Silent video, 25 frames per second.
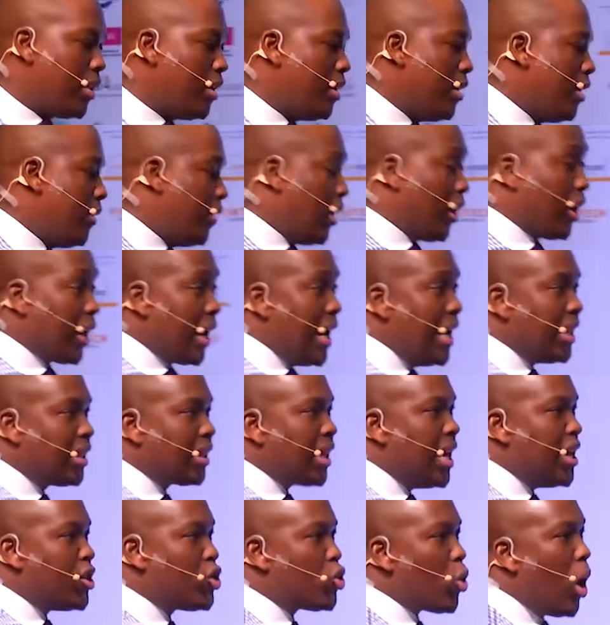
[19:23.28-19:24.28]
the great
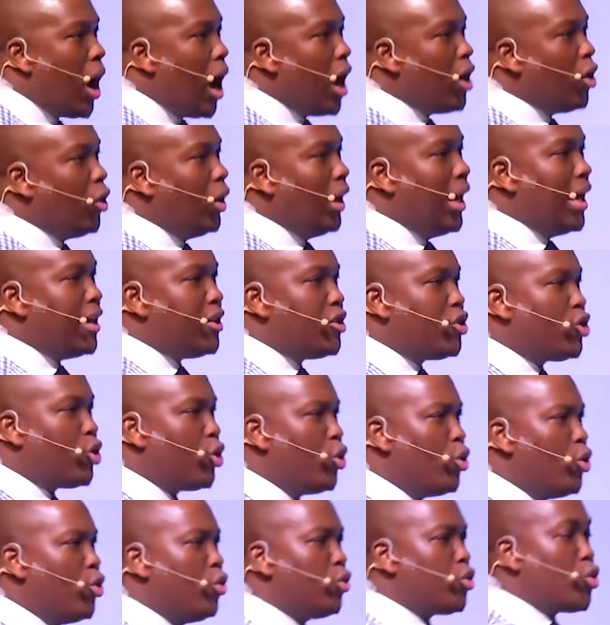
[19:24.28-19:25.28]
Cetshwayo led
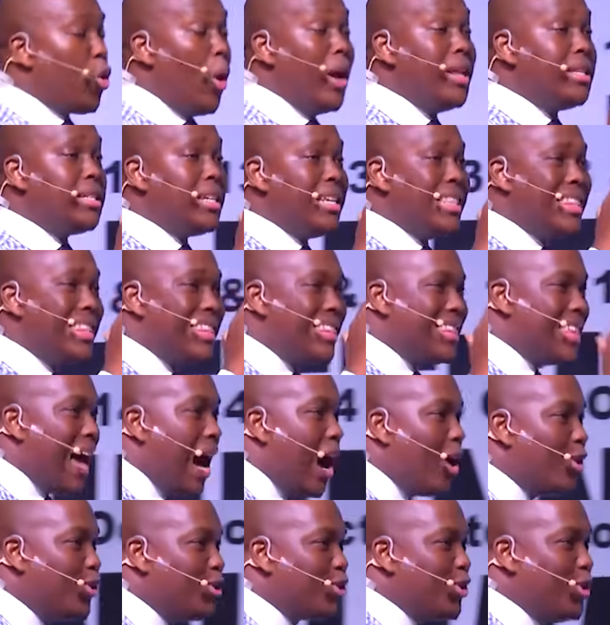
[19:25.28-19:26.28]

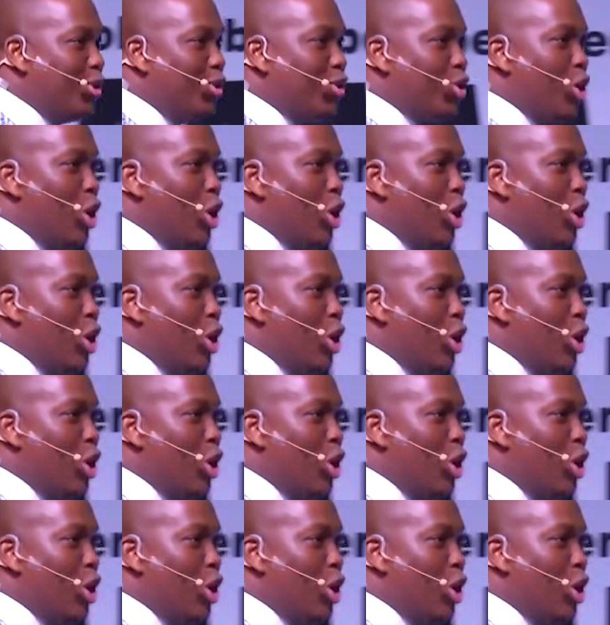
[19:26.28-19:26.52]
20,000